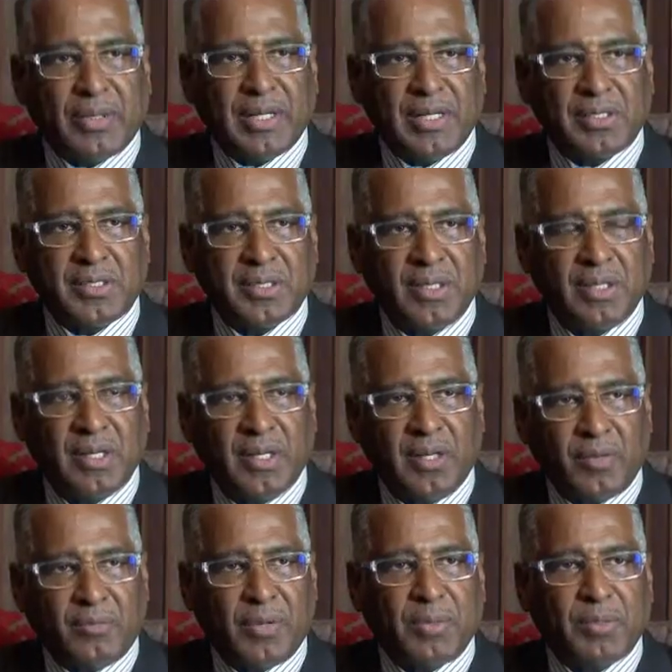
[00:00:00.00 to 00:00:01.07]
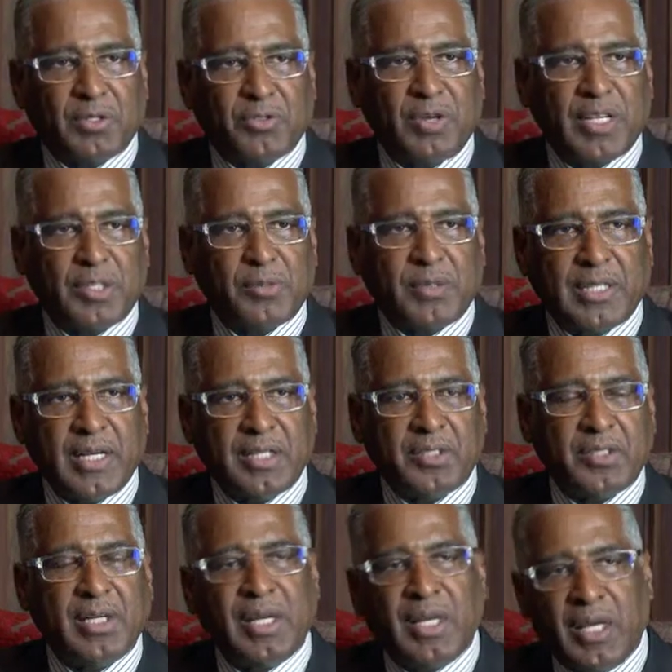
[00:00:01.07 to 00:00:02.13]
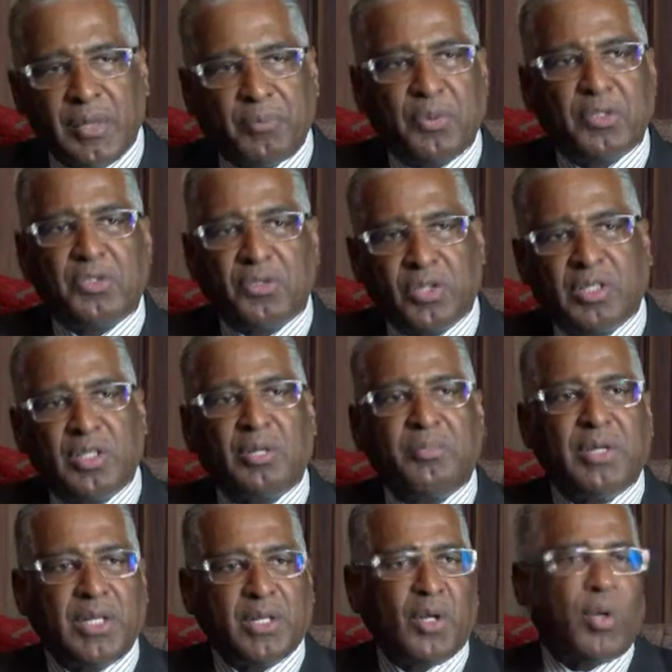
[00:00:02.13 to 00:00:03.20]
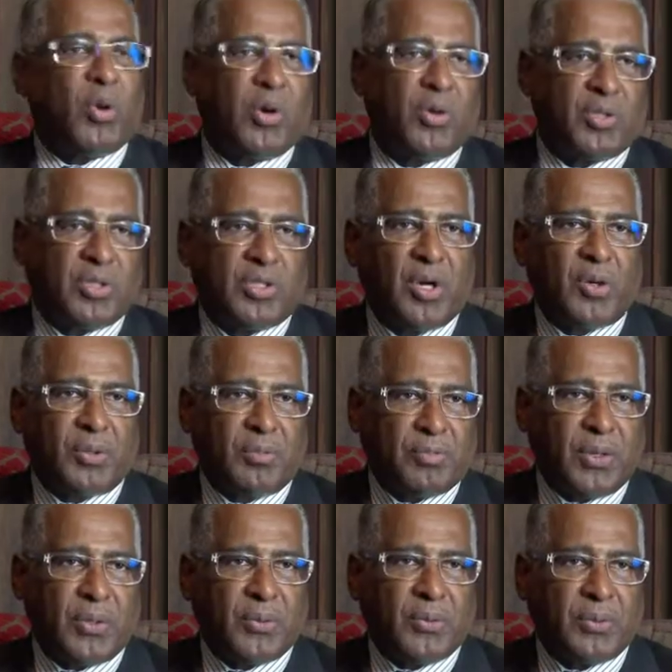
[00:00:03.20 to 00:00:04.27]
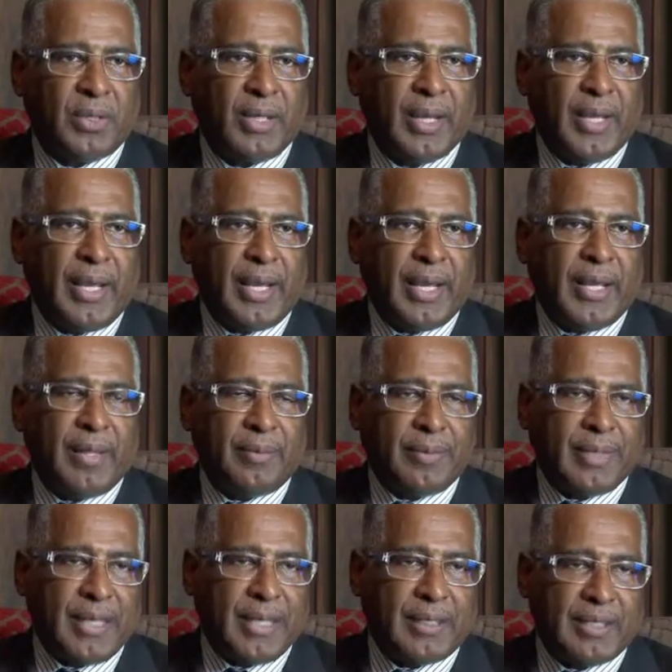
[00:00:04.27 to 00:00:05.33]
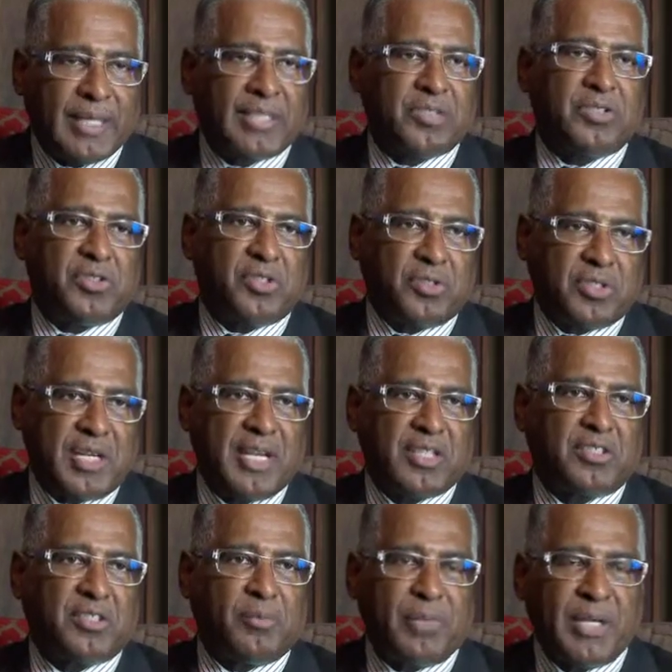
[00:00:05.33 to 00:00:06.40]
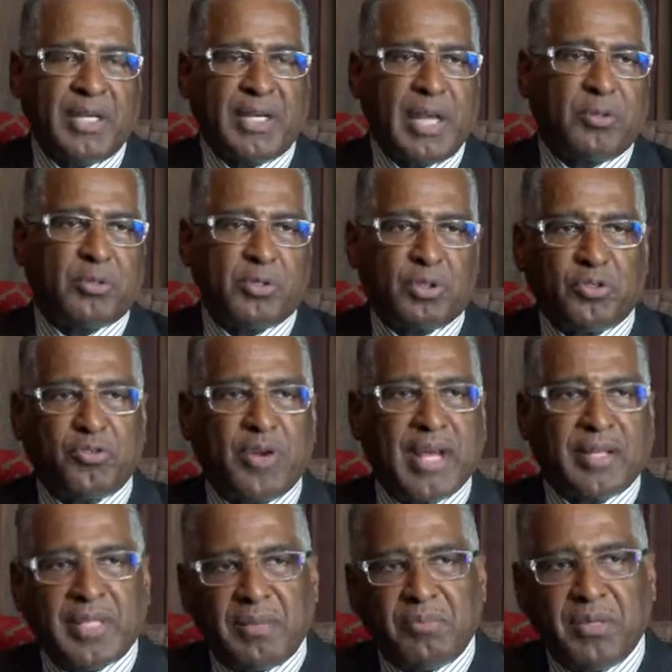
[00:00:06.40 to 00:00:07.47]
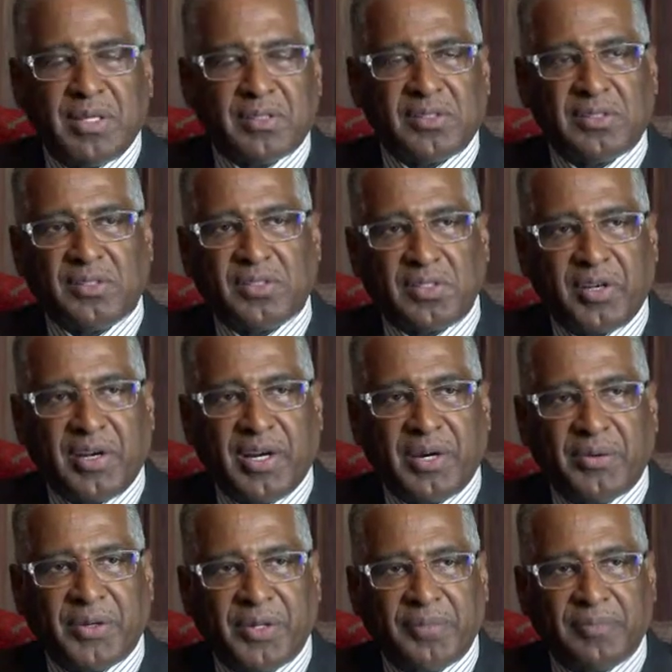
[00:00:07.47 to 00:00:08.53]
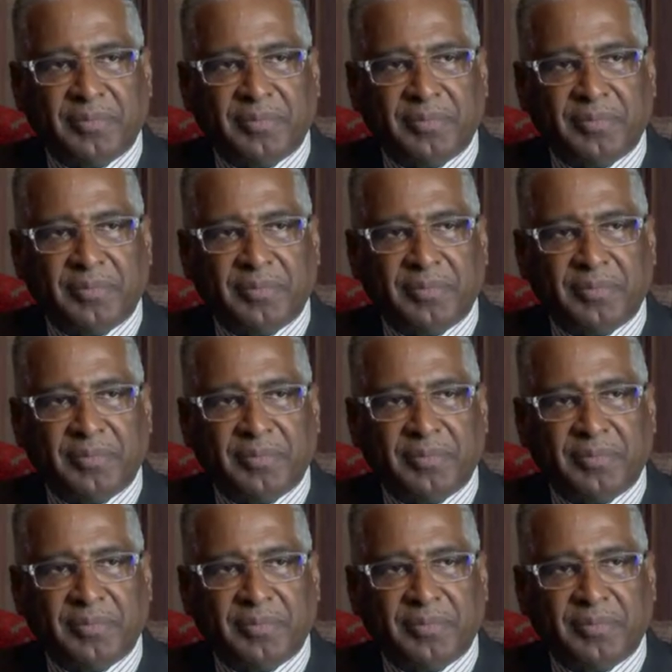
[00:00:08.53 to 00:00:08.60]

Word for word: place of public transportation, it puts you a little bit lower on the totem pole and it lessens your chances of being able to attract that business to your area.